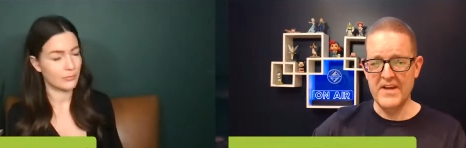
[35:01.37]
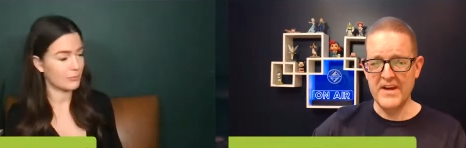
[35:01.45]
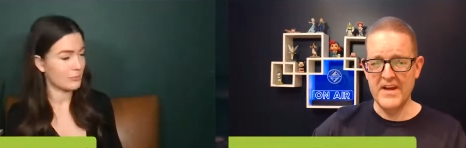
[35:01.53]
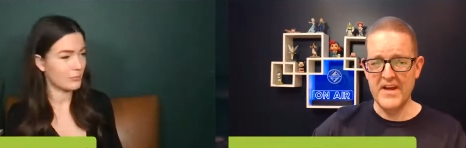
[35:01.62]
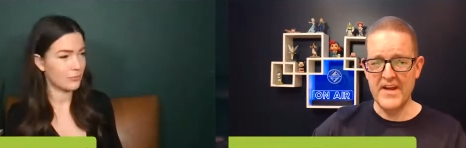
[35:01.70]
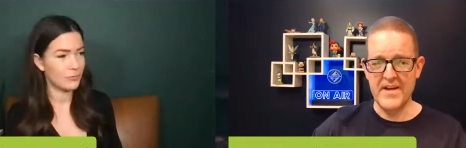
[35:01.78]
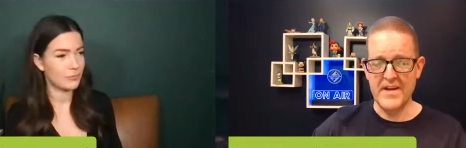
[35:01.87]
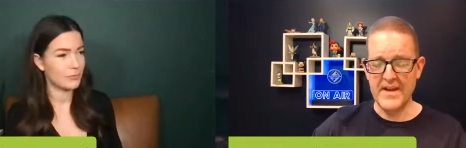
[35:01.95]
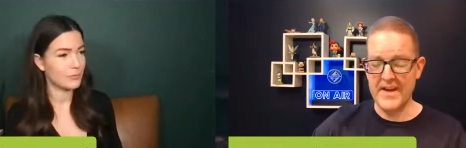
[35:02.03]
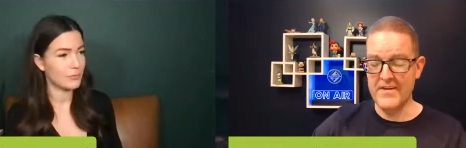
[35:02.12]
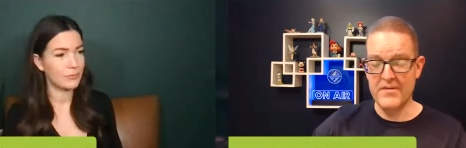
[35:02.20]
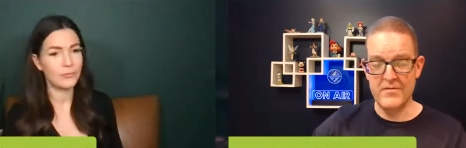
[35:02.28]
Speaker 1: Uh, and,
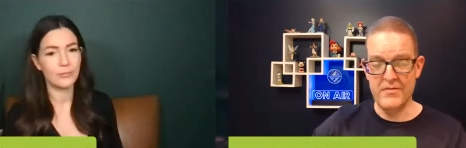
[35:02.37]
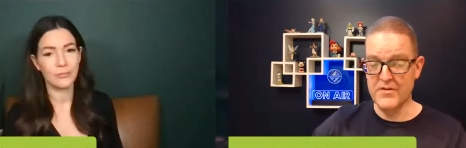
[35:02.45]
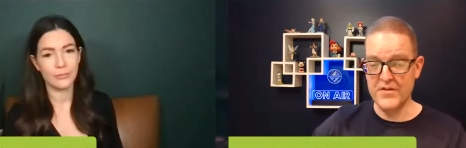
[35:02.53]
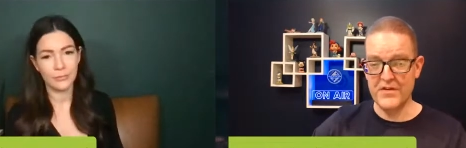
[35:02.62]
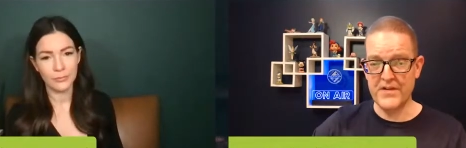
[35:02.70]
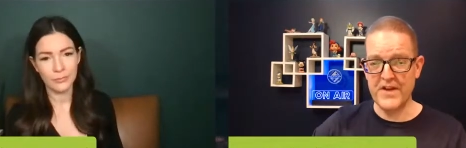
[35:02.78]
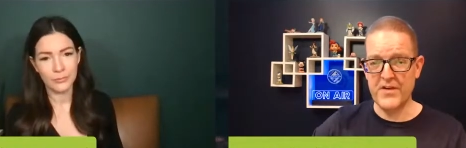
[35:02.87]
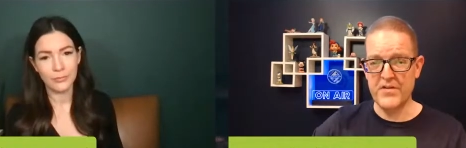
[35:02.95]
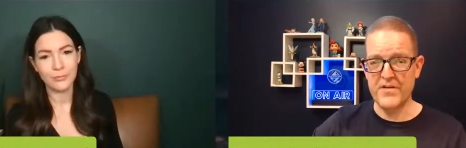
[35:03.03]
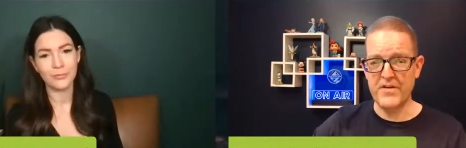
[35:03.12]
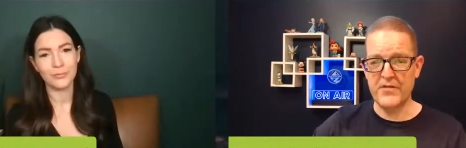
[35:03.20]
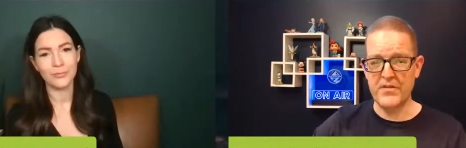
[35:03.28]
and just like your
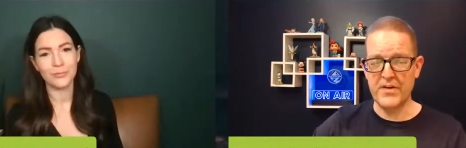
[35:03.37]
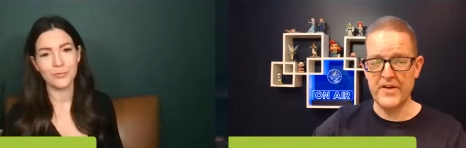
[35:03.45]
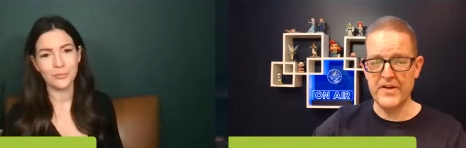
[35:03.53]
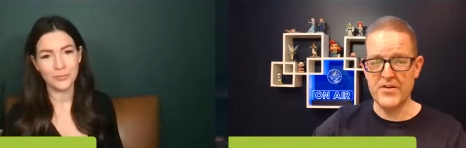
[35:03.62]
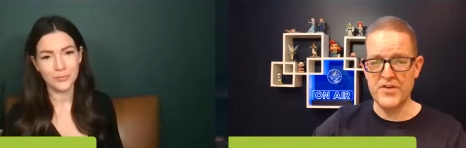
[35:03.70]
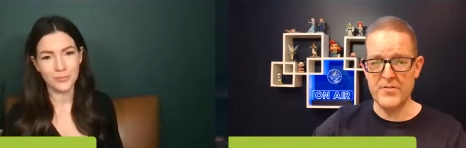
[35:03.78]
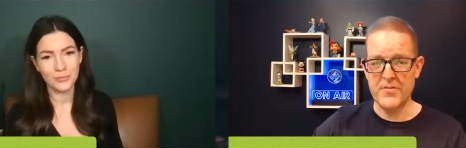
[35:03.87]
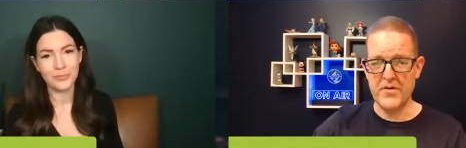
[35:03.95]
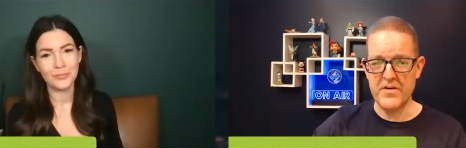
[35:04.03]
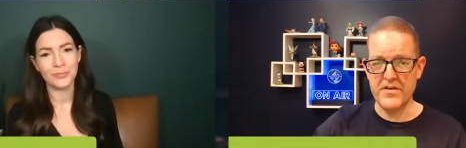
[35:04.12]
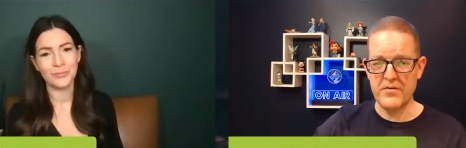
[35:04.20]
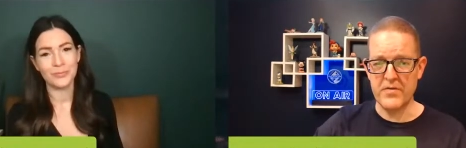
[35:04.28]
district leadership or
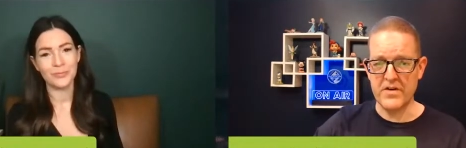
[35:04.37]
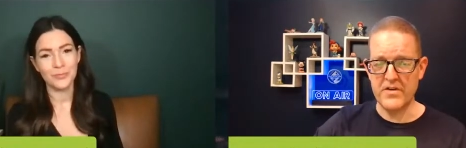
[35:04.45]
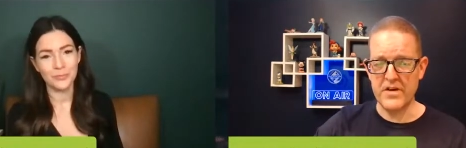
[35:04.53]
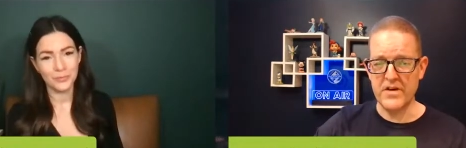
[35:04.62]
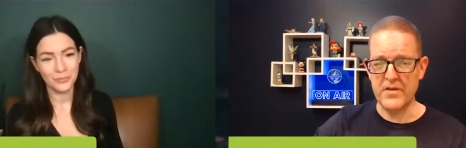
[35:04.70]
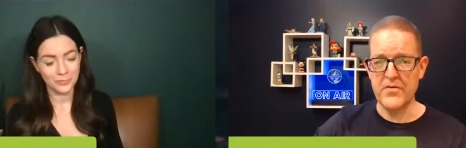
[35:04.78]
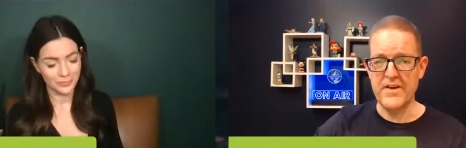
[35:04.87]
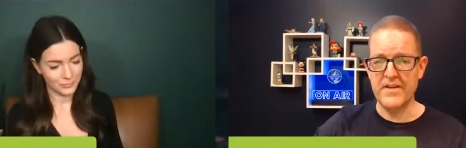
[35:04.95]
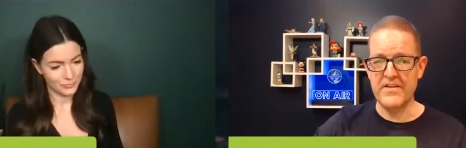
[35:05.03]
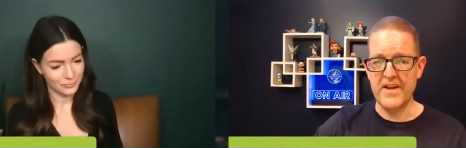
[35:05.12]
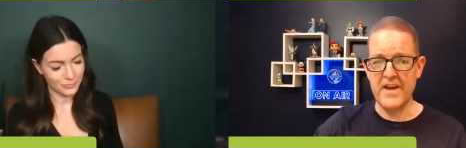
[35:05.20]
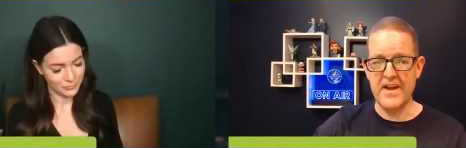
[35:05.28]
your district uh, learning
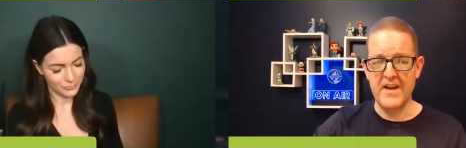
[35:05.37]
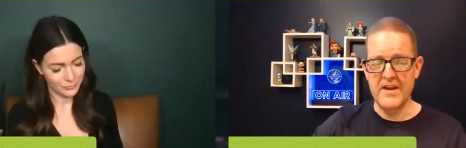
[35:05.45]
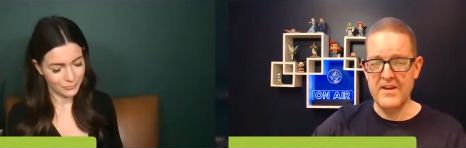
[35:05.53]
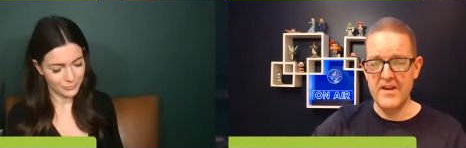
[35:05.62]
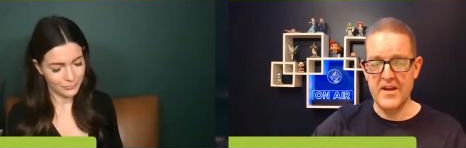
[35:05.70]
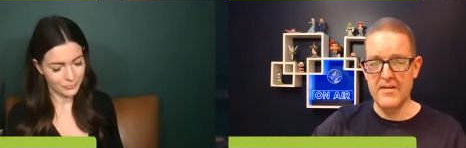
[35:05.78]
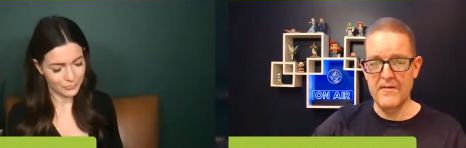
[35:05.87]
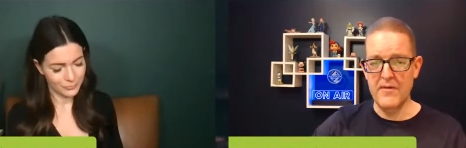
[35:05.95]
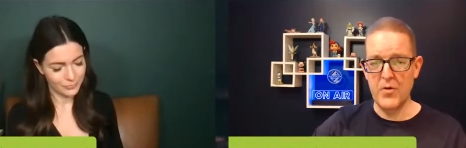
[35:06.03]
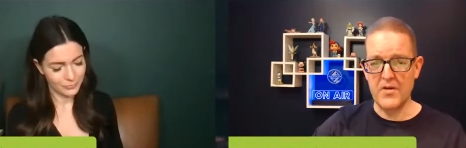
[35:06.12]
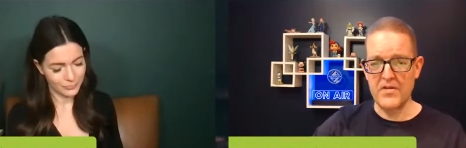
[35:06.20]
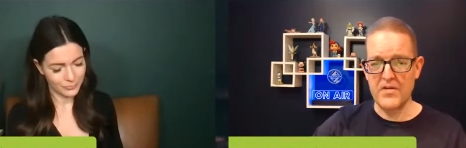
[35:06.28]
today, eh,
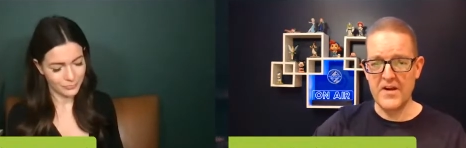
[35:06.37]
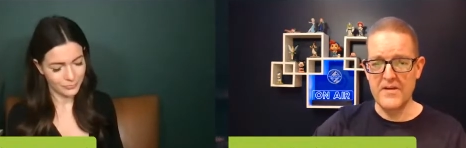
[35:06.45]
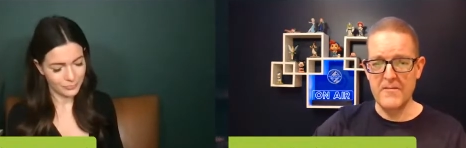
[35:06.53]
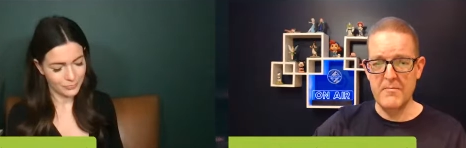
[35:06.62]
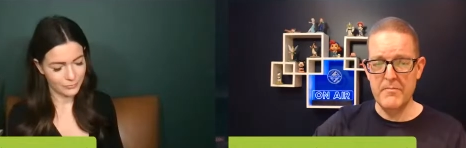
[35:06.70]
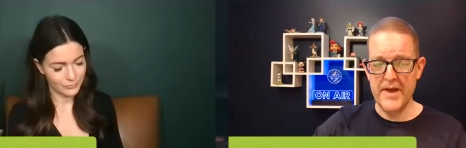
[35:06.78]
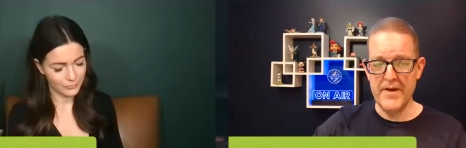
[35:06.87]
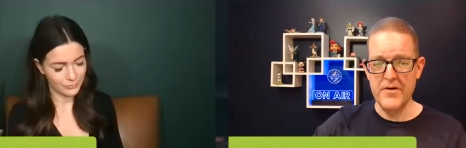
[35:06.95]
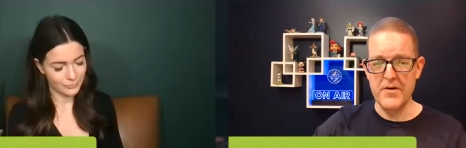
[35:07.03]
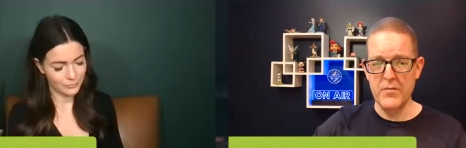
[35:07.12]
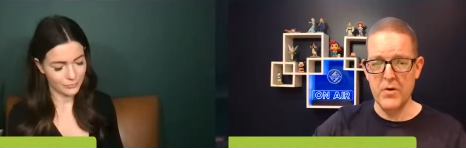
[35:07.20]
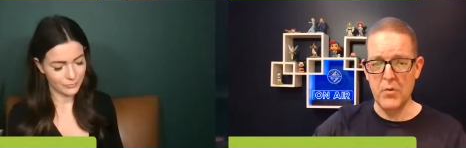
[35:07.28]
focused on
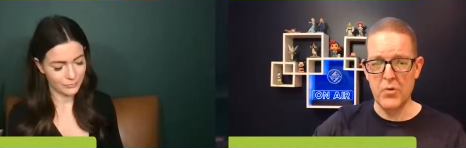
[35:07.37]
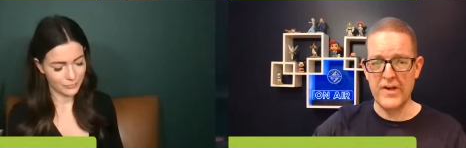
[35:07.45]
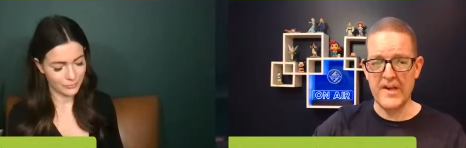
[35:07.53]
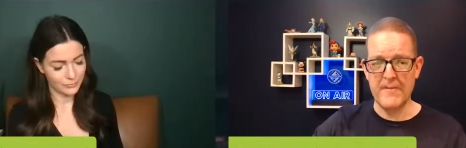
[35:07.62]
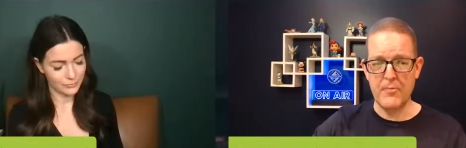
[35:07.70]
better, but working